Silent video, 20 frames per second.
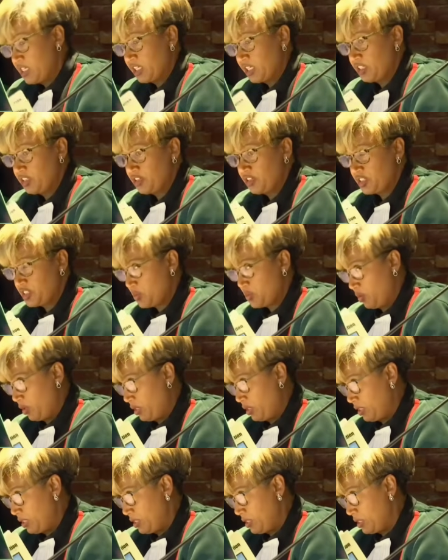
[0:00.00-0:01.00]
and second
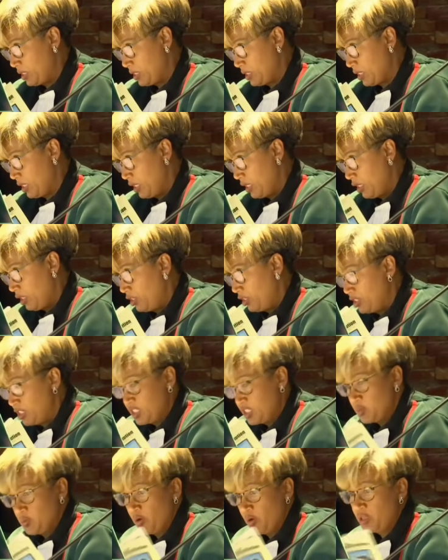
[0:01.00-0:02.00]
respondents'
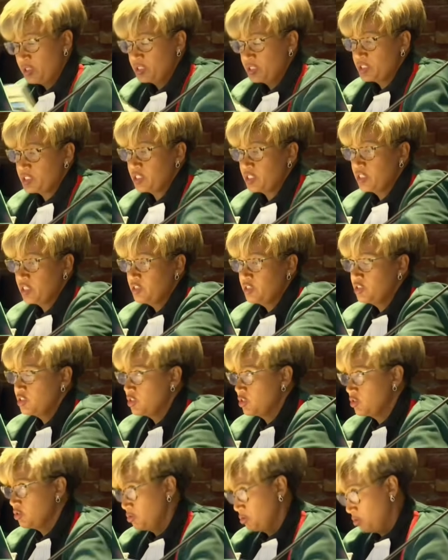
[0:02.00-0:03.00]
response
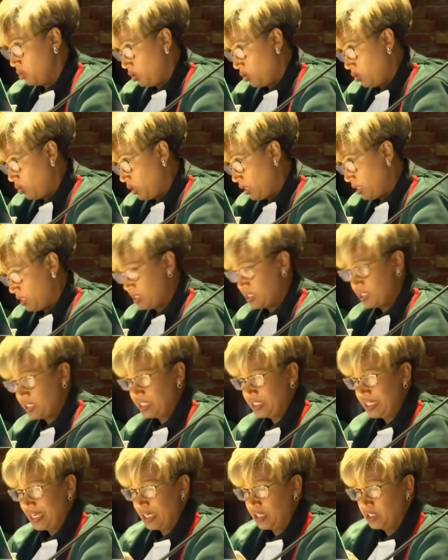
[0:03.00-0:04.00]
to what is
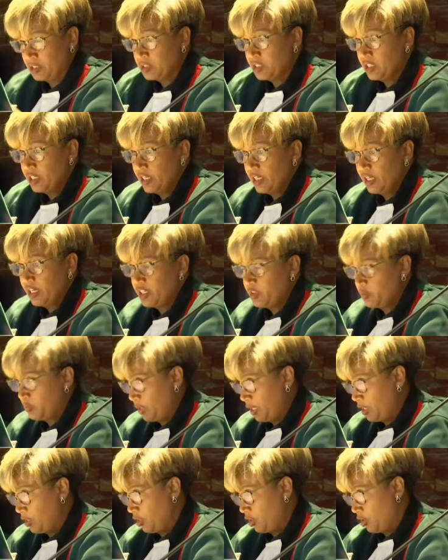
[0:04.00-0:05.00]
set out
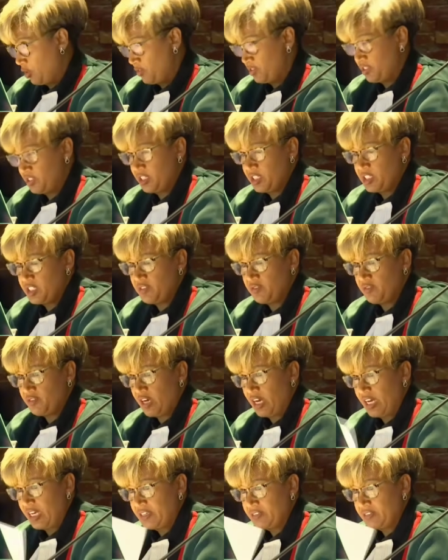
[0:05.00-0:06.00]
at paragraphs
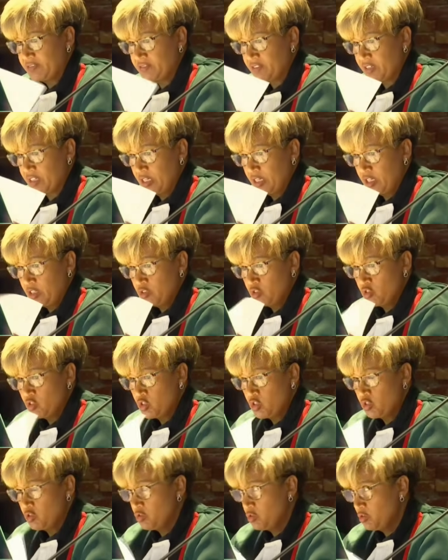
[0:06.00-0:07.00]
35
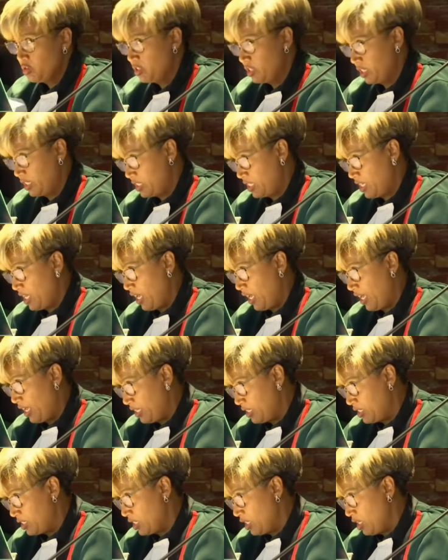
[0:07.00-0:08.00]
to
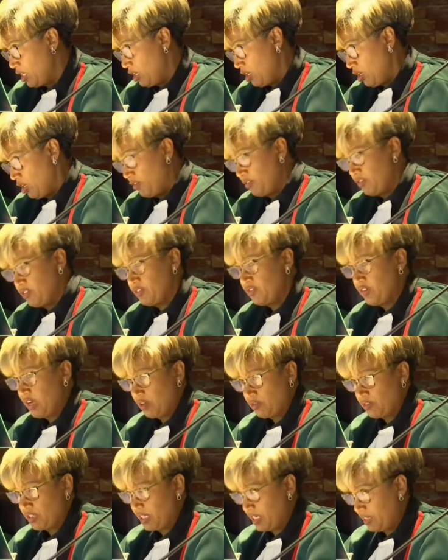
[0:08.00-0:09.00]
38 of the
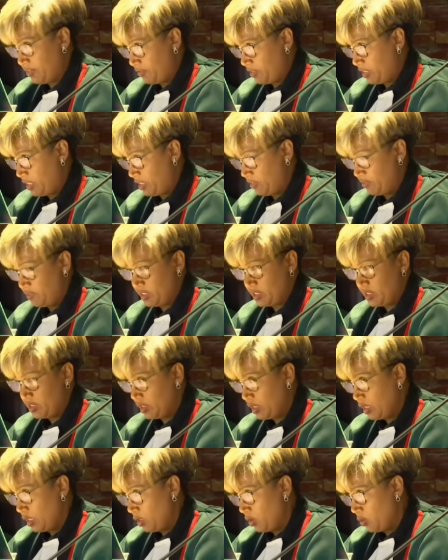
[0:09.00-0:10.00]
founding
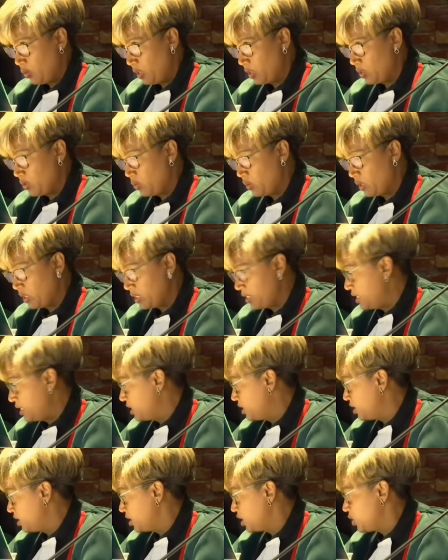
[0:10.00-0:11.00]
affidavit. What
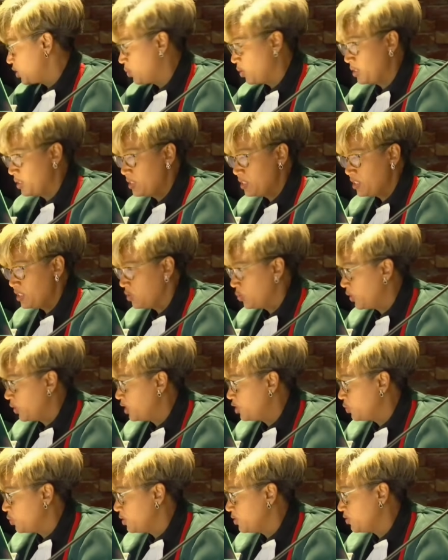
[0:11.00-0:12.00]
is the response and
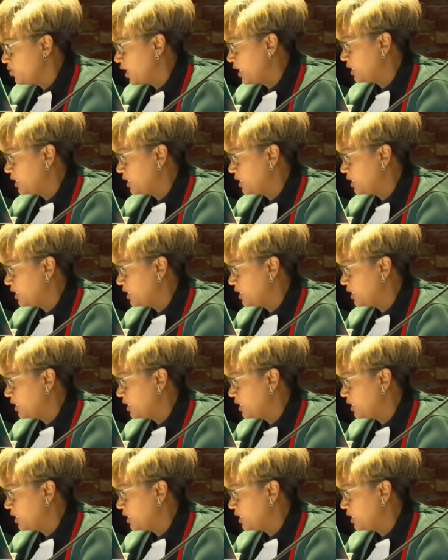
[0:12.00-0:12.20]
where do we